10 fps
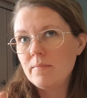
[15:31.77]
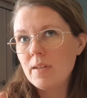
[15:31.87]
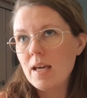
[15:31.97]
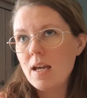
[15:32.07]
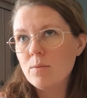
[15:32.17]

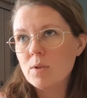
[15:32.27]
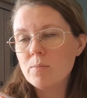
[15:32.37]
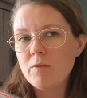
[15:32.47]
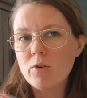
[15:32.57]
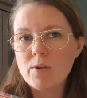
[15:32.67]
Yeah, it was
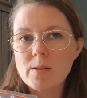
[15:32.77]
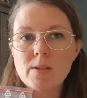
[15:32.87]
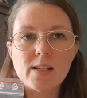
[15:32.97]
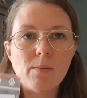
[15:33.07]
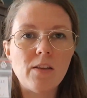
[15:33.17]
before
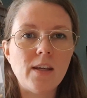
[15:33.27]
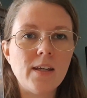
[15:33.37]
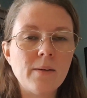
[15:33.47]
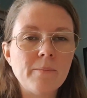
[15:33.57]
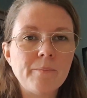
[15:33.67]
Christmas time, I think.